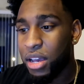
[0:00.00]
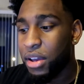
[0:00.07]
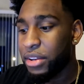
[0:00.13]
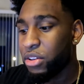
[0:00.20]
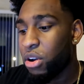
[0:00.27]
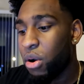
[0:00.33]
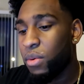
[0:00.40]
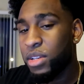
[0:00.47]
and
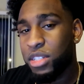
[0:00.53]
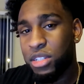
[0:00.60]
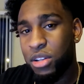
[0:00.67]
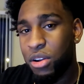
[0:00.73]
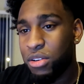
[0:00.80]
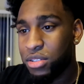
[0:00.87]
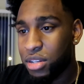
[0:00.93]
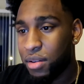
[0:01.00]
you always
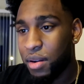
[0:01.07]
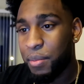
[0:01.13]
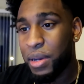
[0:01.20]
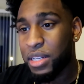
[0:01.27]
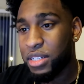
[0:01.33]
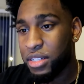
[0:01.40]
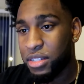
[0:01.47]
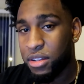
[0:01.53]
learn something
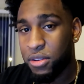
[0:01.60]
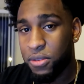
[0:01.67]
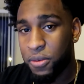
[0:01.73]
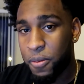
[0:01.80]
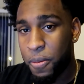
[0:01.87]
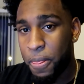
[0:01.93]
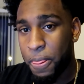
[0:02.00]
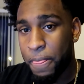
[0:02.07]
about yourself.
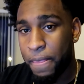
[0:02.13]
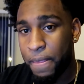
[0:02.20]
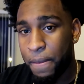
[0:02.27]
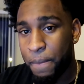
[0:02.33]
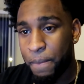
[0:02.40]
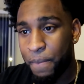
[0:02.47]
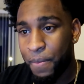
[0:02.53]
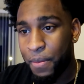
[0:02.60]

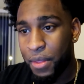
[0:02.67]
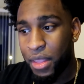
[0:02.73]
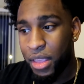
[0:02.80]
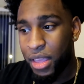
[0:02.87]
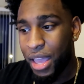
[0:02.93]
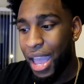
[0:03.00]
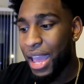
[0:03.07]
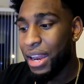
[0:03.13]

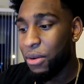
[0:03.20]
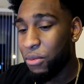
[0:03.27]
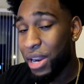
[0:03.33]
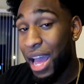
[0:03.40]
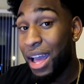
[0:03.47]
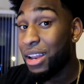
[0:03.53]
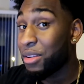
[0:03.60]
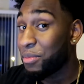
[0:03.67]
And then what
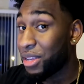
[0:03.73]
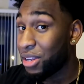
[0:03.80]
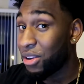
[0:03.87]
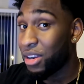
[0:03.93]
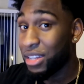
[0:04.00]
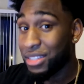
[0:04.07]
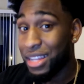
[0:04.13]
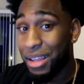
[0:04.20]
I've been
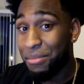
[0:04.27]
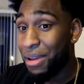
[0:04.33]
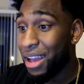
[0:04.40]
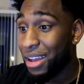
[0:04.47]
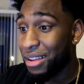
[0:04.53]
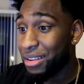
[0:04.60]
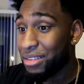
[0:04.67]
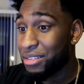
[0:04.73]
learning is that
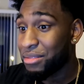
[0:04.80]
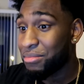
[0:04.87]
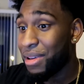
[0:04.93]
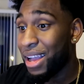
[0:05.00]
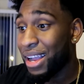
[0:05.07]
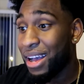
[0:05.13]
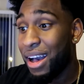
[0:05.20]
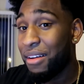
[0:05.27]

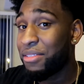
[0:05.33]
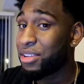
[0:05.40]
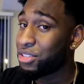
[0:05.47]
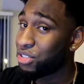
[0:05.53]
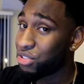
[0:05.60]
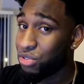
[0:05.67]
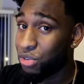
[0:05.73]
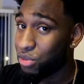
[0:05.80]
my confidence
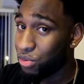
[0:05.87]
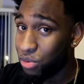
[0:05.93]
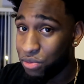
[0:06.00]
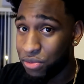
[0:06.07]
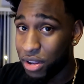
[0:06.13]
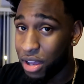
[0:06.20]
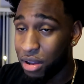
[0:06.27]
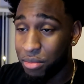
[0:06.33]
is through the
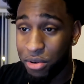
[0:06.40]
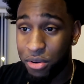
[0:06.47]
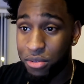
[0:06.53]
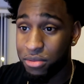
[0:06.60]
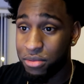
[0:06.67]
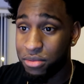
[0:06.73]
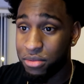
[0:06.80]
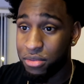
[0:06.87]
roof now, bro.
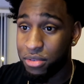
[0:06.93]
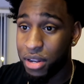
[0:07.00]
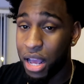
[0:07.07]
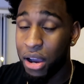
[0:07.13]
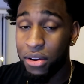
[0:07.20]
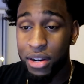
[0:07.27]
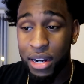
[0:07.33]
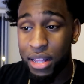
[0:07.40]
Like,
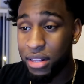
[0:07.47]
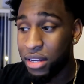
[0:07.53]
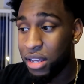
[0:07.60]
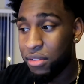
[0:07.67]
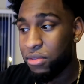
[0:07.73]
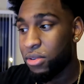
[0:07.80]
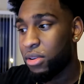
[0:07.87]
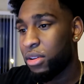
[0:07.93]
on another
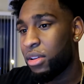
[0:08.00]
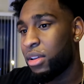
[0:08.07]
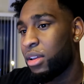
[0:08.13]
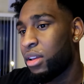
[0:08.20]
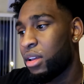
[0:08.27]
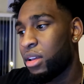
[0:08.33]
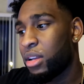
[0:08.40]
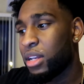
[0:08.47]
level,
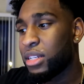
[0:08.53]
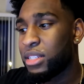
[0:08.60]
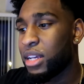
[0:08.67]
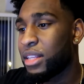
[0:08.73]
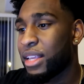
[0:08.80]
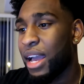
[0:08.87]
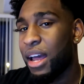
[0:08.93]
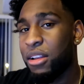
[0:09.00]
there's
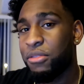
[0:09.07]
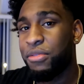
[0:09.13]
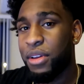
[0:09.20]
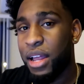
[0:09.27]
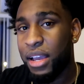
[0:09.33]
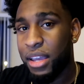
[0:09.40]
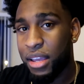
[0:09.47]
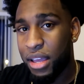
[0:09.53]
nothing I don't feel
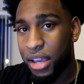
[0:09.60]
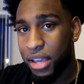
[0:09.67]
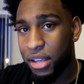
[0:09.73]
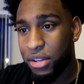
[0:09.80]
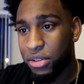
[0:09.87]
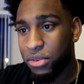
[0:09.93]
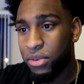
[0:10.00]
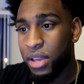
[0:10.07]
I
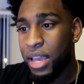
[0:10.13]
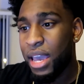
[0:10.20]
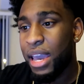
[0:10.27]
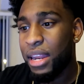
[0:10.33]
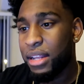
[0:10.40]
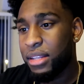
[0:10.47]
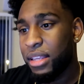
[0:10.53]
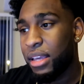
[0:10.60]
can't do.
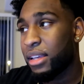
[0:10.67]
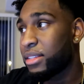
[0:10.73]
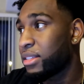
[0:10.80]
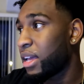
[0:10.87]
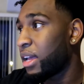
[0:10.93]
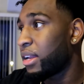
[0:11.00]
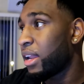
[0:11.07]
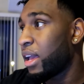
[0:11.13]
And the thing is
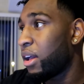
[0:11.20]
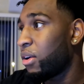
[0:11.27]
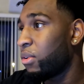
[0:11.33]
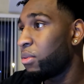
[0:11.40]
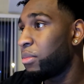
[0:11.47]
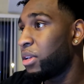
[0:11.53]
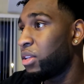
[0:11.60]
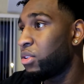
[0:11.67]
that now,
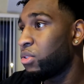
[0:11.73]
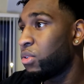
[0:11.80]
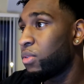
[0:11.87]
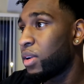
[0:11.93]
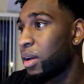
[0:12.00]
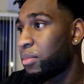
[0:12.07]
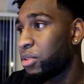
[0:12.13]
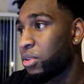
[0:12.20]
with me doing
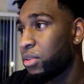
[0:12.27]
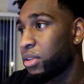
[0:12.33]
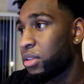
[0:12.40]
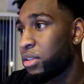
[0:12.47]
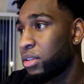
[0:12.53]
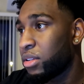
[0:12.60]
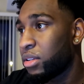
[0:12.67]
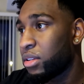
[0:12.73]
what I'm doing
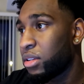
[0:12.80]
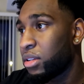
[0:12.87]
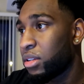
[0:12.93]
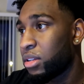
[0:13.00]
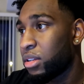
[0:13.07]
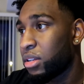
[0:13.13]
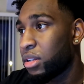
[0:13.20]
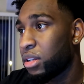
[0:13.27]

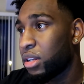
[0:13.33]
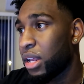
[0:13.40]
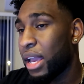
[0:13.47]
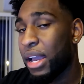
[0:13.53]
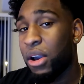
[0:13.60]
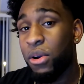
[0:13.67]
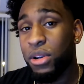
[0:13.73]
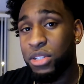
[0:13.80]

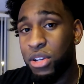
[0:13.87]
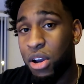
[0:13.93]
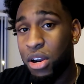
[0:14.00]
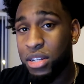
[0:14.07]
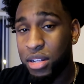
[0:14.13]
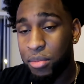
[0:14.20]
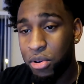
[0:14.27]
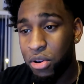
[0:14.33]
and going as hard
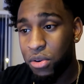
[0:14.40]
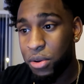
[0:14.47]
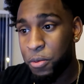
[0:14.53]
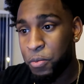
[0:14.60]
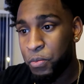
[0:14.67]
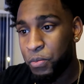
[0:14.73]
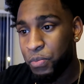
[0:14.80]
as I'm going,